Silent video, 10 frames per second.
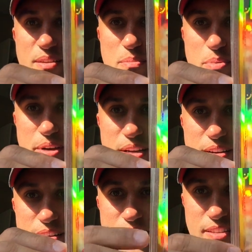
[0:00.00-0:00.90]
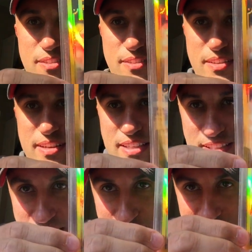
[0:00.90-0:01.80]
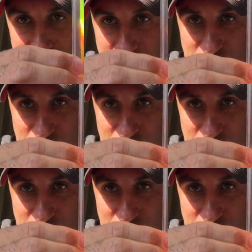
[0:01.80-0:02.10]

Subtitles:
But it's like he's got